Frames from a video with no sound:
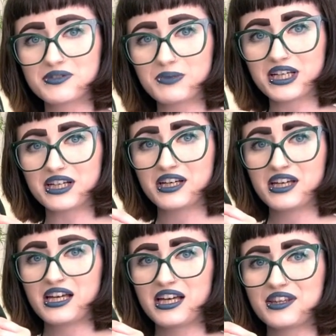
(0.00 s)
to me.
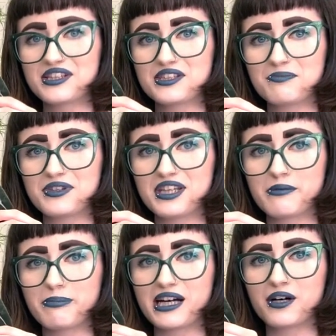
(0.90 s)
There's something
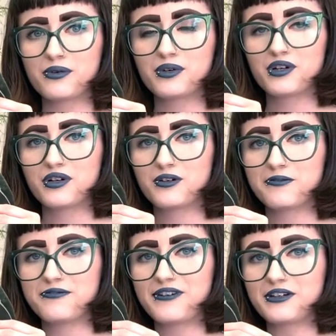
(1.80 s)
about
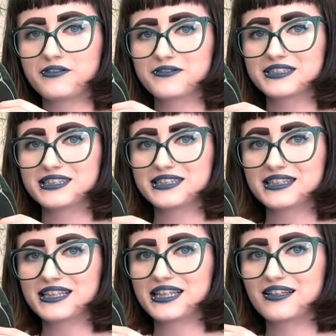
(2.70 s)
velvety
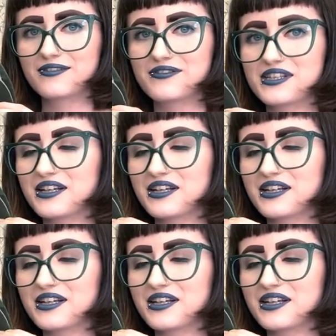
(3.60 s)
leaves.